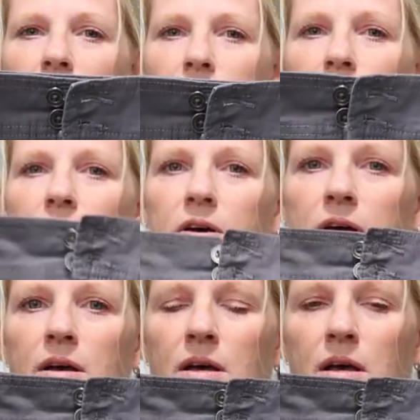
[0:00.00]
love
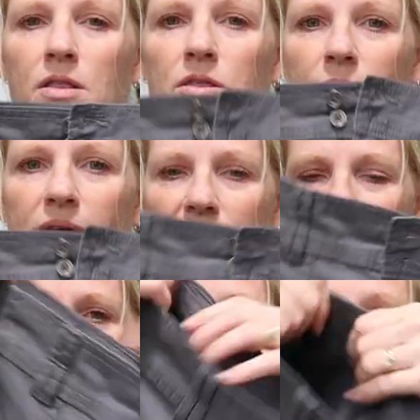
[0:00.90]
the way they
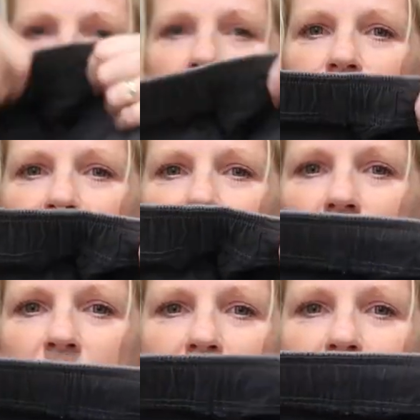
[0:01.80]
fit. They have this
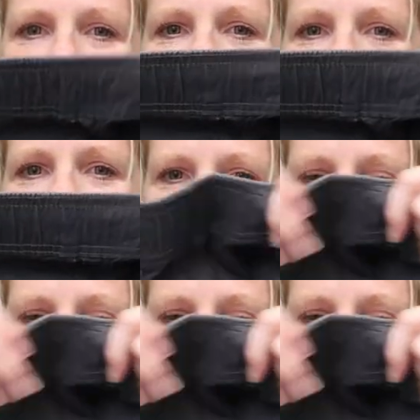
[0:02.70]
elastic right